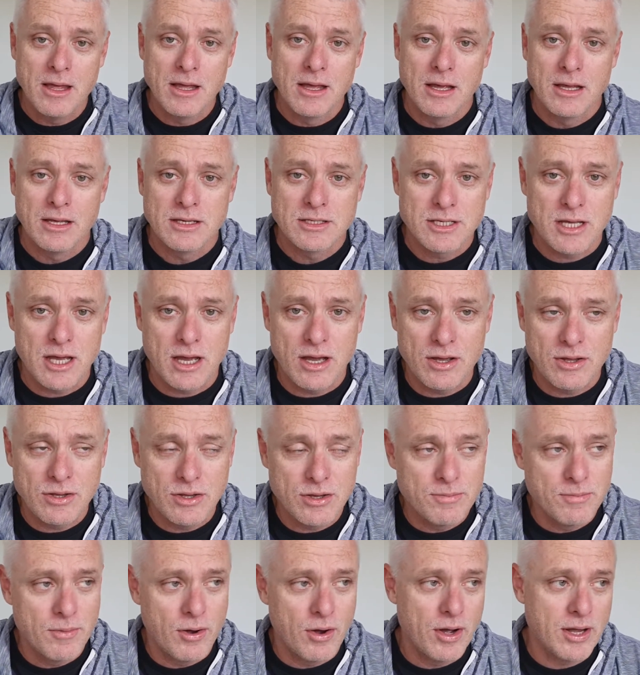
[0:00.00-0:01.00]
So
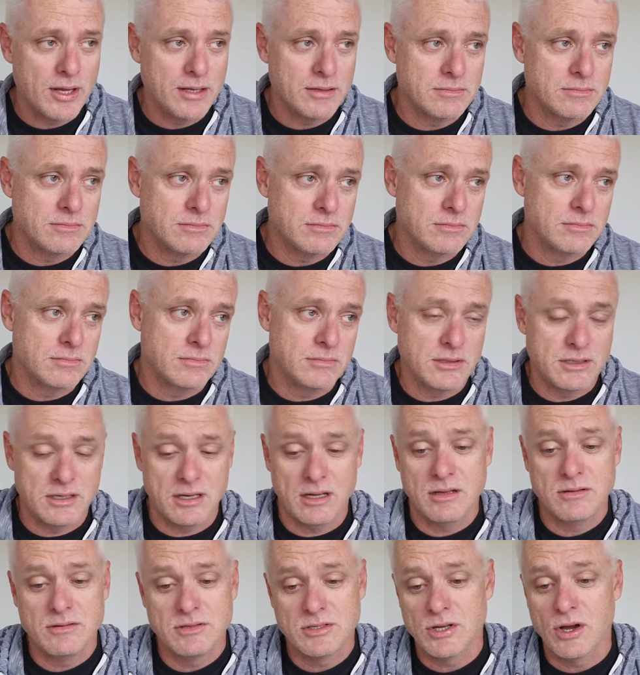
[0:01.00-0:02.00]
you might,
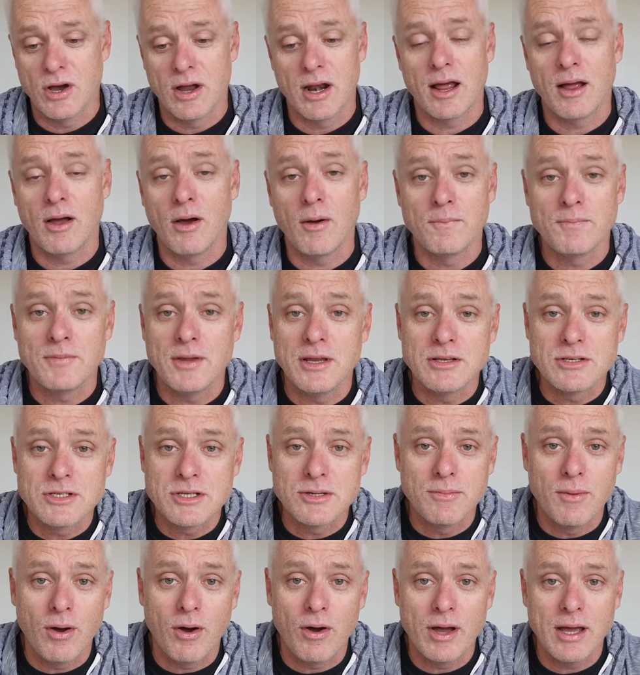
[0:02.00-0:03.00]
opt into
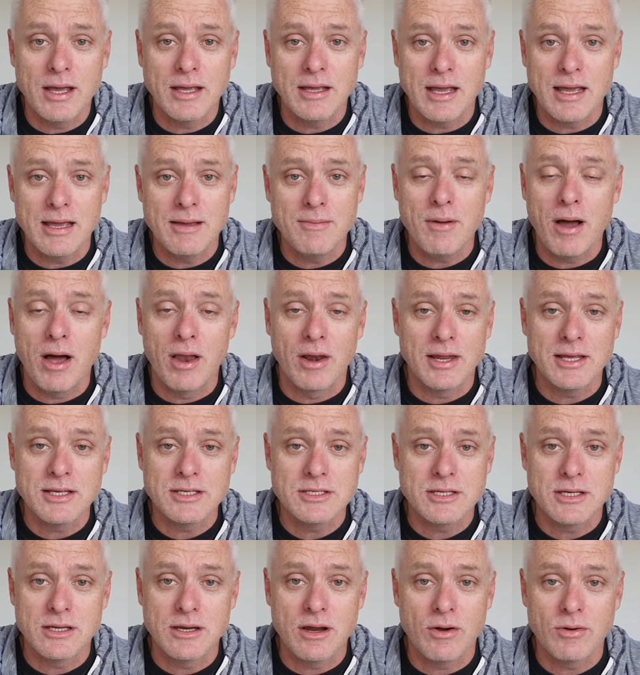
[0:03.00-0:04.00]
my email
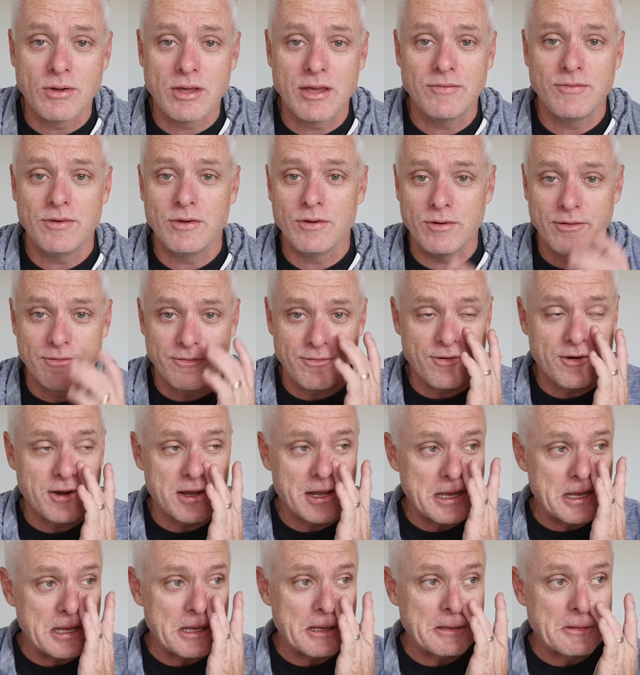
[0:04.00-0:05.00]
list, and I'll give you a
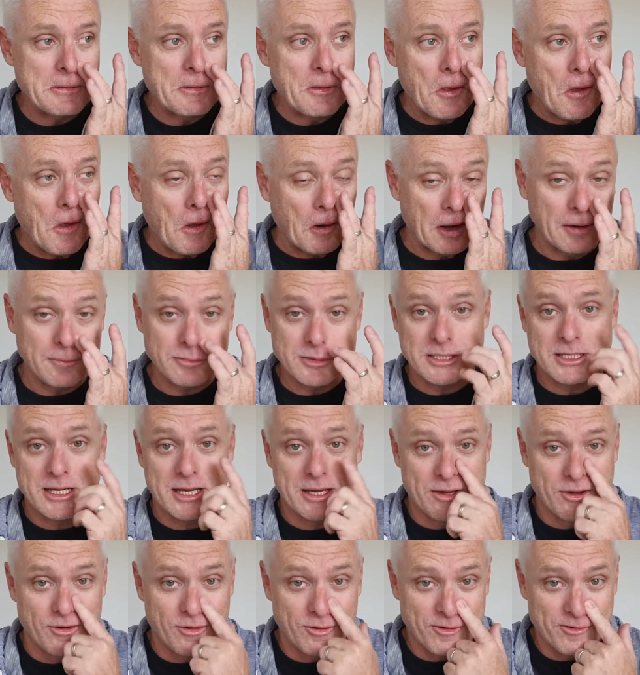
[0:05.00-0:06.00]
free
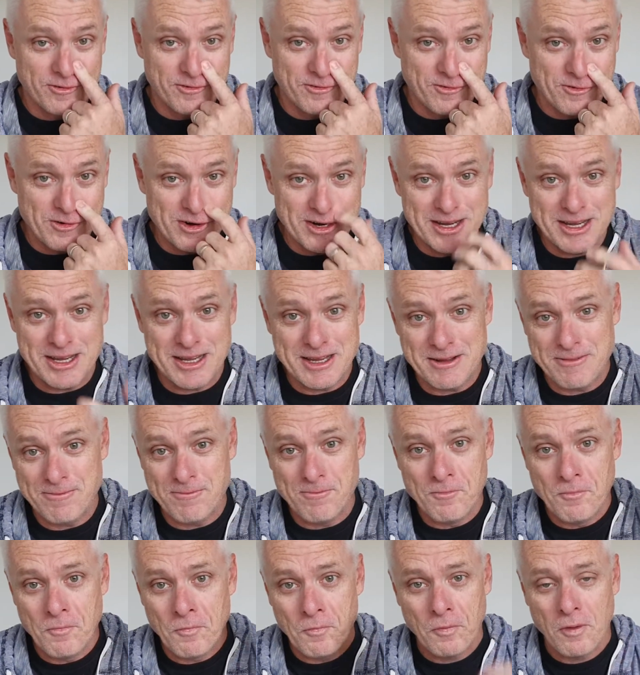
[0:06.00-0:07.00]
lipstick or a free
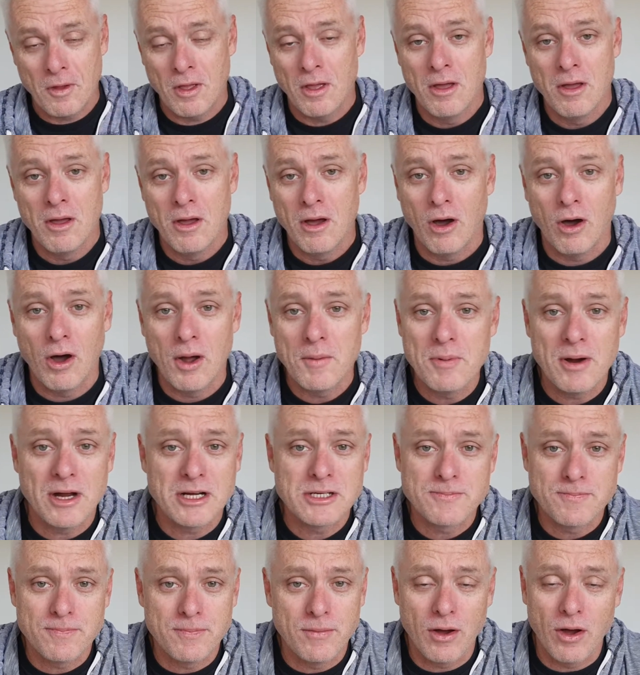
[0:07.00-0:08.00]

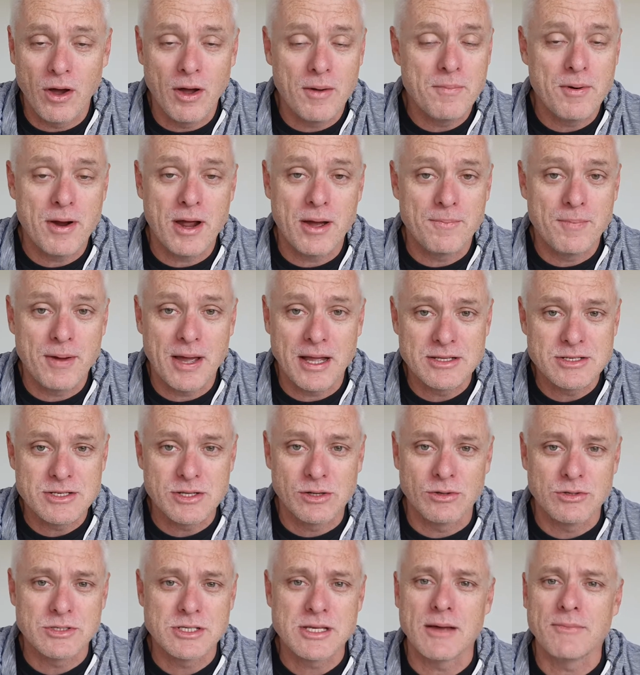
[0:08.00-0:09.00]
eyebrow
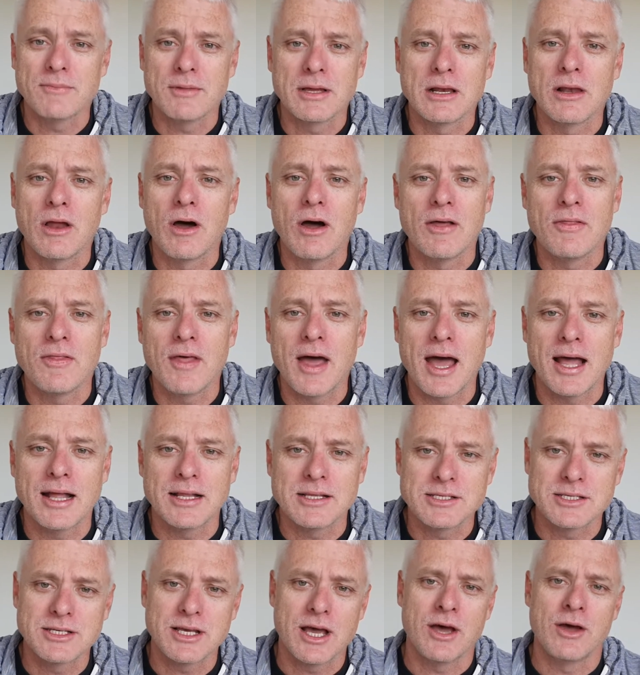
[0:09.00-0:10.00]
pencil or something like
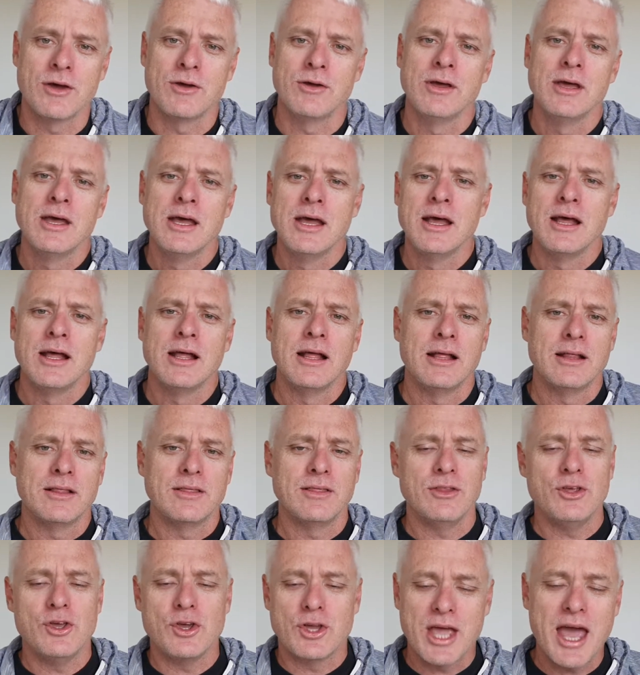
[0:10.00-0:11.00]
that. So
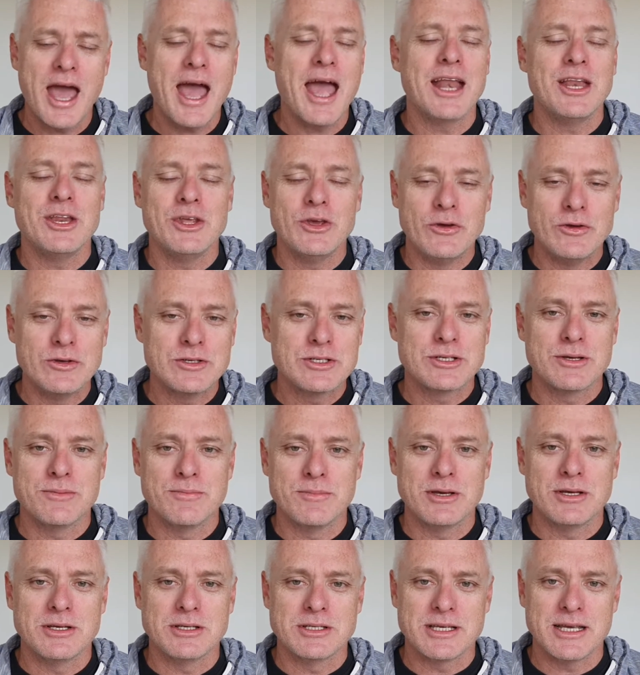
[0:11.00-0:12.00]
you can use them
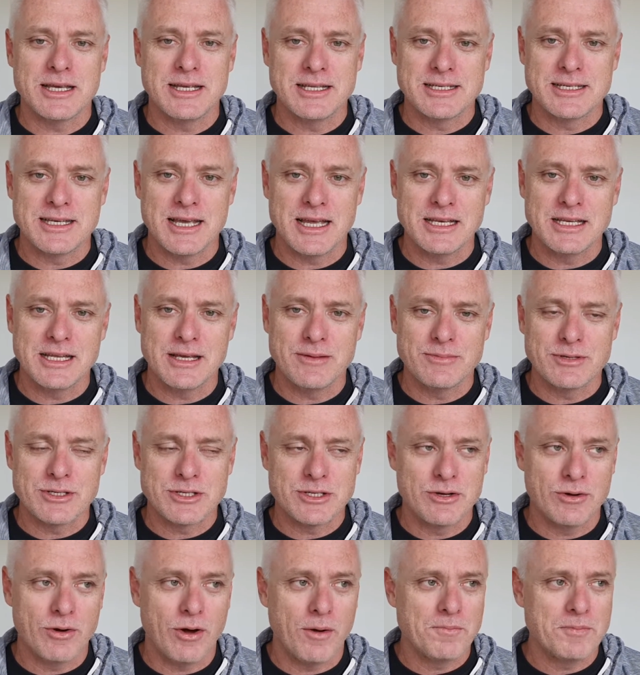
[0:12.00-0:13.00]
as incentives
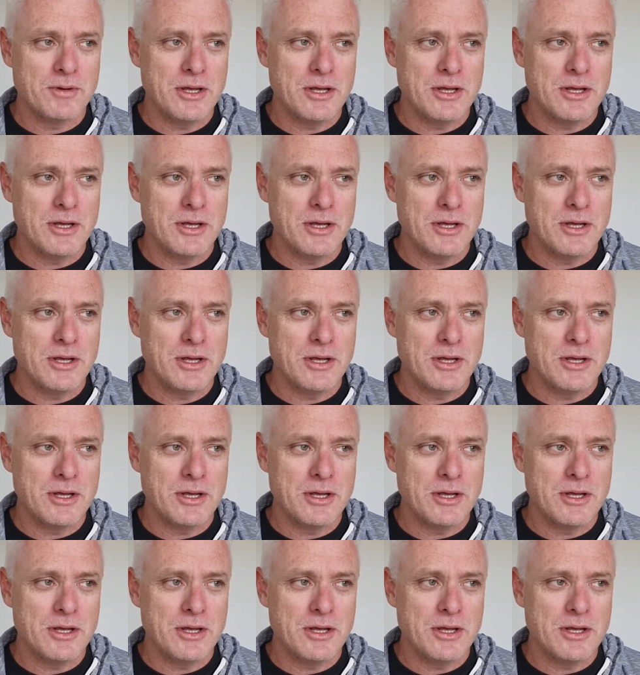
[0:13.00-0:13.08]
to opt